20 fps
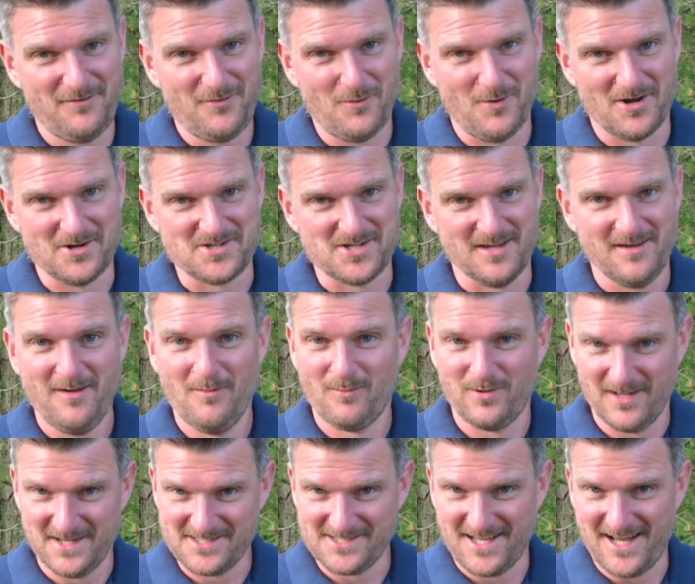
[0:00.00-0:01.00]
you for watching.
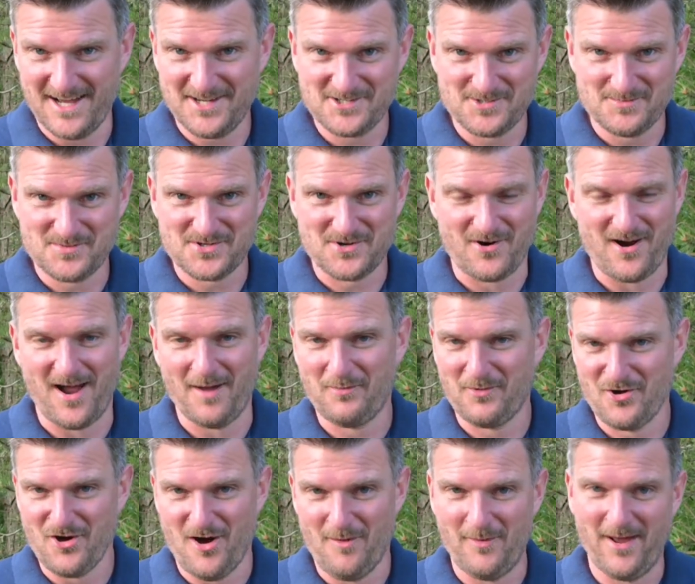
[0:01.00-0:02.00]
Please like,
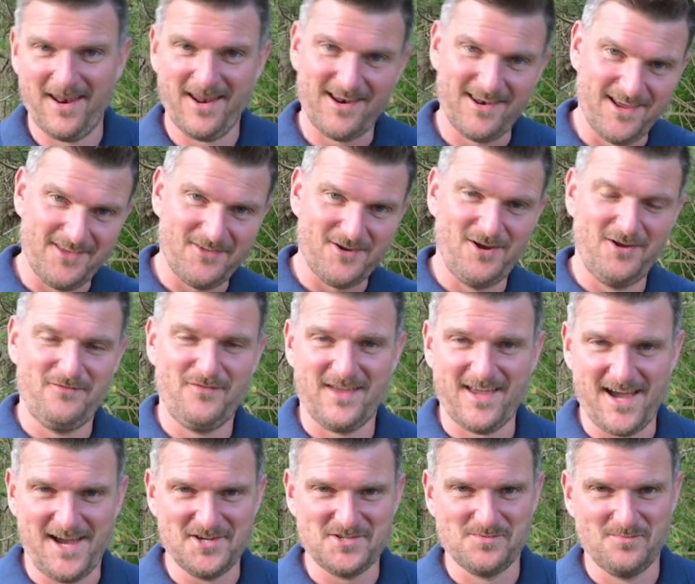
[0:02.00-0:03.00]
subscribe, comment, click the
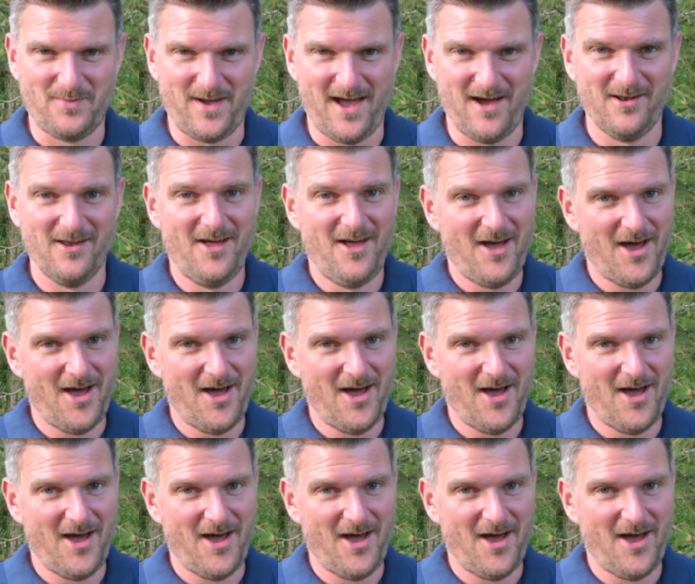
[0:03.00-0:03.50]
notification bell,